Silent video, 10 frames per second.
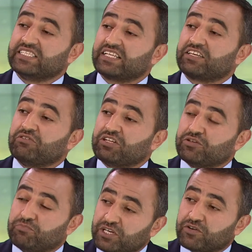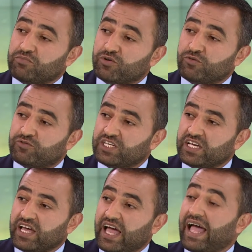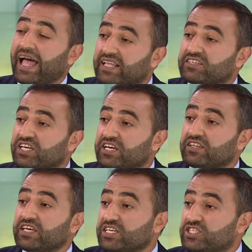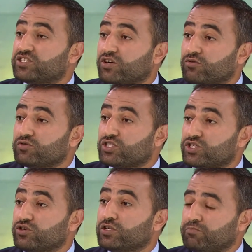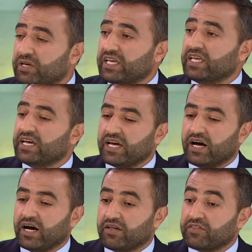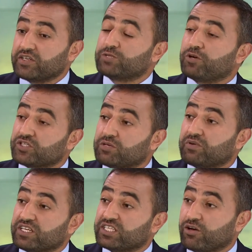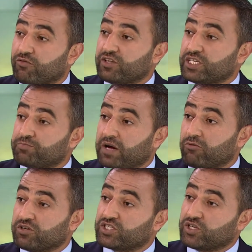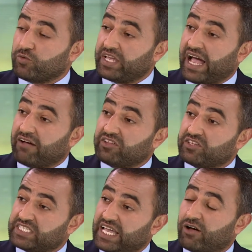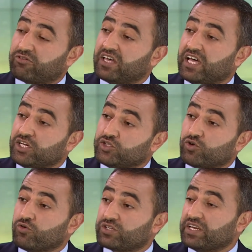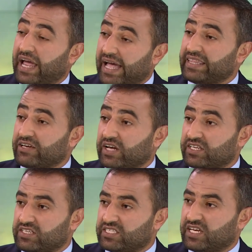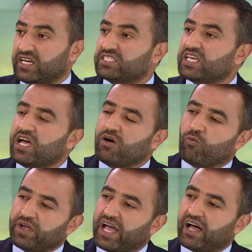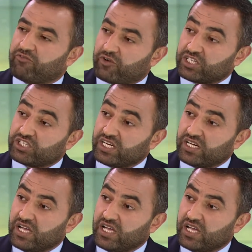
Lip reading: not going to be removed. And these zones should be the responsibility of these powers. So we have in the south Jordan and the United States. We have Russia